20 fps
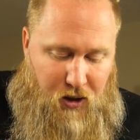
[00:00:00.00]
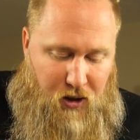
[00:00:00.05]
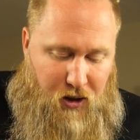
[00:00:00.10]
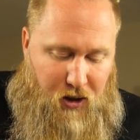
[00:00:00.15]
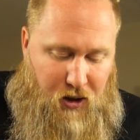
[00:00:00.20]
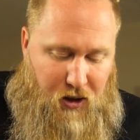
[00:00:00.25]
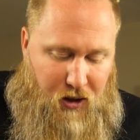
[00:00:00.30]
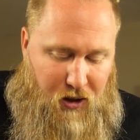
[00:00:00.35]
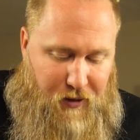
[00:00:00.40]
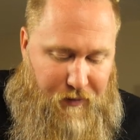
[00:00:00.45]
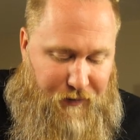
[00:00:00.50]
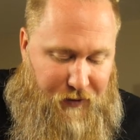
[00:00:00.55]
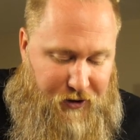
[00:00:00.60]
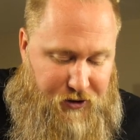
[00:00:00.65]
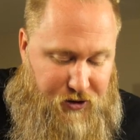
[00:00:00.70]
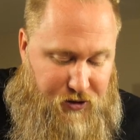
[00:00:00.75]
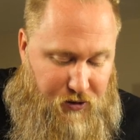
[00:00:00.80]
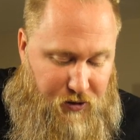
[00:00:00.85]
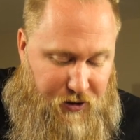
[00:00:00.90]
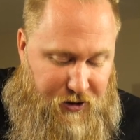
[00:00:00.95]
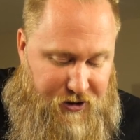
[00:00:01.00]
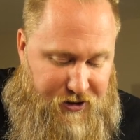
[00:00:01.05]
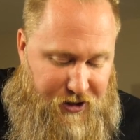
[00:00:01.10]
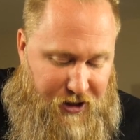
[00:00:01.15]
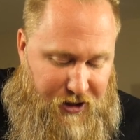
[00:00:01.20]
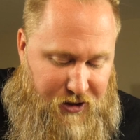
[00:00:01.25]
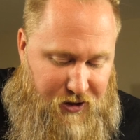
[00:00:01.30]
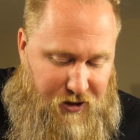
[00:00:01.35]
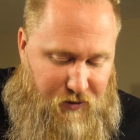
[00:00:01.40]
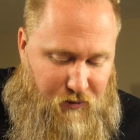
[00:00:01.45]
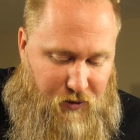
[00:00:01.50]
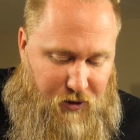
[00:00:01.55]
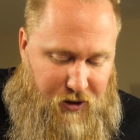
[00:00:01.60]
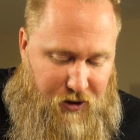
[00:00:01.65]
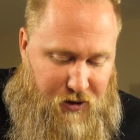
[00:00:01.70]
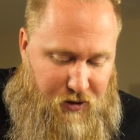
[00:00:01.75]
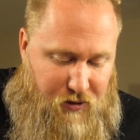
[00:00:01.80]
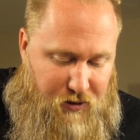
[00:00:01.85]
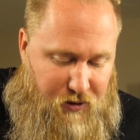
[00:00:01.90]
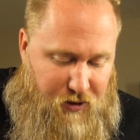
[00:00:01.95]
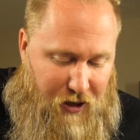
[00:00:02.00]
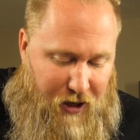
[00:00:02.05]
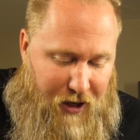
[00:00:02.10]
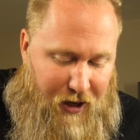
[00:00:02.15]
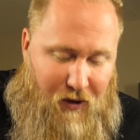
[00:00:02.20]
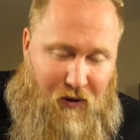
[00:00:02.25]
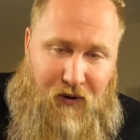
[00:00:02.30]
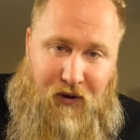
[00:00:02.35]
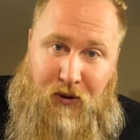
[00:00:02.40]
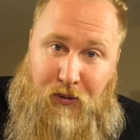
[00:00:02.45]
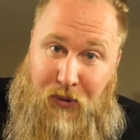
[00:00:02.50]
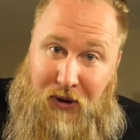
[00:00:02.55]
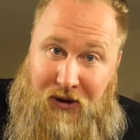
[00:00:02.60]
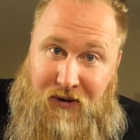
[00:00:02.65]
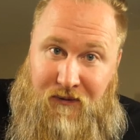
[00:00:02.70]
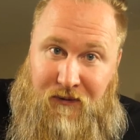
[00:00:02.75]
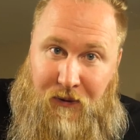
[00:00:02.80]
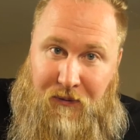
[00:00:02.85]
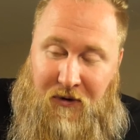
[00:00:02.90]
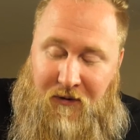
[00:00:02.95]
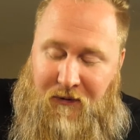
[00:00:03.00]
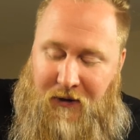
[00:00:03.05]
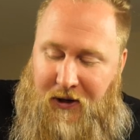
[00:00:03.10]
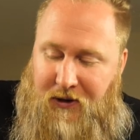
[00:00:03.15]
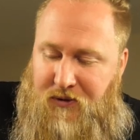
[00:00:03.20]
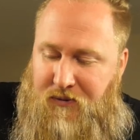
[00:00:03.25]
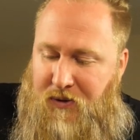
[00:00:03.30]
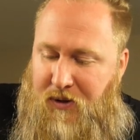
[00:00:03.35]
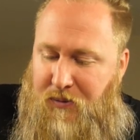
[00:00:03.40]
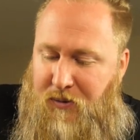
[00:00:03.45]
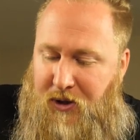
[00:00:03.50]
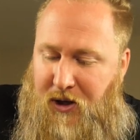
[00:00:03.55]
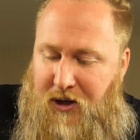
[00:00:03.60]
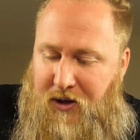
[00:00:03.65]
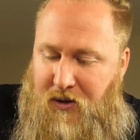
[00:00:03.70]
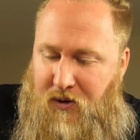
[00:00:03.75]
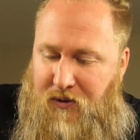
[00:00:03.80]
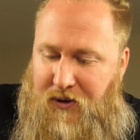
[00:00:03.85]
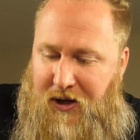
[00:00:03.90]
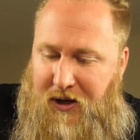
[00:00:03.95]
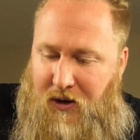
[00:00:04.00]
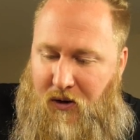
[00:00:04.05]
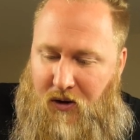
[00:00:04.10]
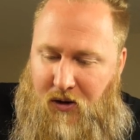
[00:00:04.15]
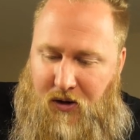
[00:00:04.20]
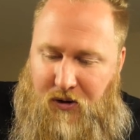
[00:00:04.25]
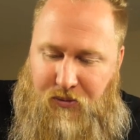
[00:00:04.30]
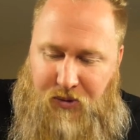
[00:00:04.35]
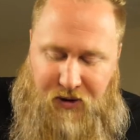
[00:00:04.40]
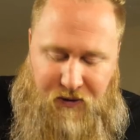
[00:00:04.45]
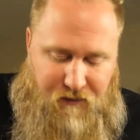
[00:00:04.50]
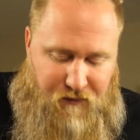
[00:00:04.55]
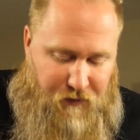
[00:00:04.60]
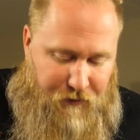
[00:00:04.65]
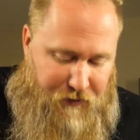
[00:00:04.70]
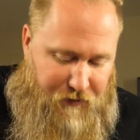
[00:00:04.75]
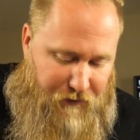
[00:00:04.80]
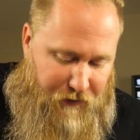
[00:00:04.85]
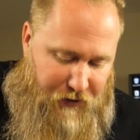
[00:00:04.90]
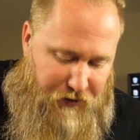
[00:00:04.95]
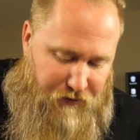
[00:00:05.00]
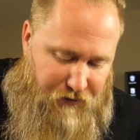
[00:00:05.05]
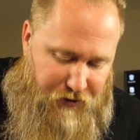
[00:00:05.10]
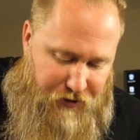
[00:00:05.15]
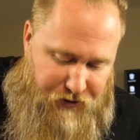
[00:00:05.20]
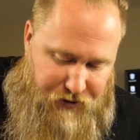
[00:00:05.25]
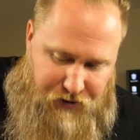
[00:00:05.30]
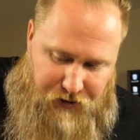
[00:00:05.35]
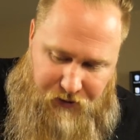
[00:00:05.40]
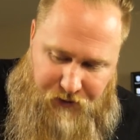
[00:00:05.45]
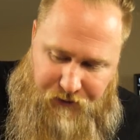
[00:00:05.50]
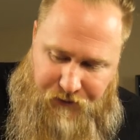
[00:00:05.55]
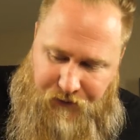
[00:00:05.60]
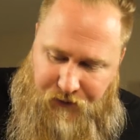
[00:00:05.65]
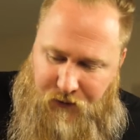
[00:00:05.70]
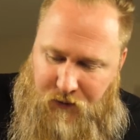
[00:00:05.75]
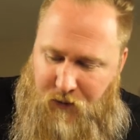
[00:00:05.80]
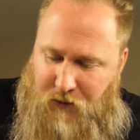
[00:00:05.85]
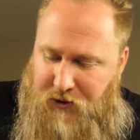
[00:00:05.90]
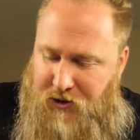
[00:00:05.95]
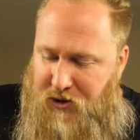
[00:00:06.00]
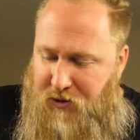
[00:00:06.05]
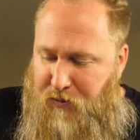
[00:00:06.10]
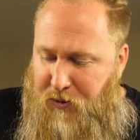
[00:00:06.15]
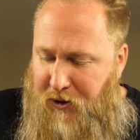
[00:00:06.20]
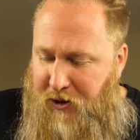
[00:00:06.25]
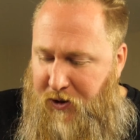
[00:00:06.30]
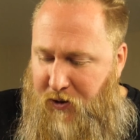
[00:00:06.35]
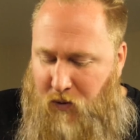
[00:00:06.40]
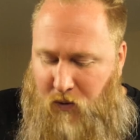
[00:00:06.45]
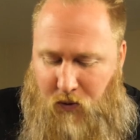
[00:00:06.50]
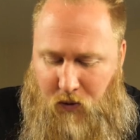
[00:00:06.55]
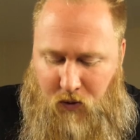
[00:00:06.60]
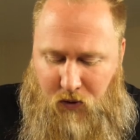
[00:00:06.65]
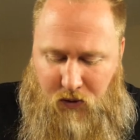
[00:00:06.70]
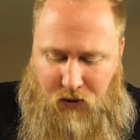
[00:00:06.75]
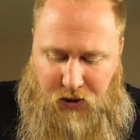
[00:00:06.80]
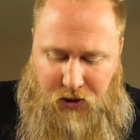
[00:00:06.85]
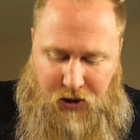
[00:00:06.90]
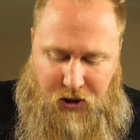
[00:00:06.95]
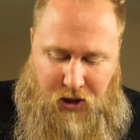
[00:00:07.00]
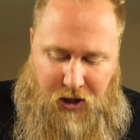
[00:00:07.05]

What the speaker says: I'm not sure exactly how they're binned from the factory, but I know they are binned from the factory, so which is pretty cool.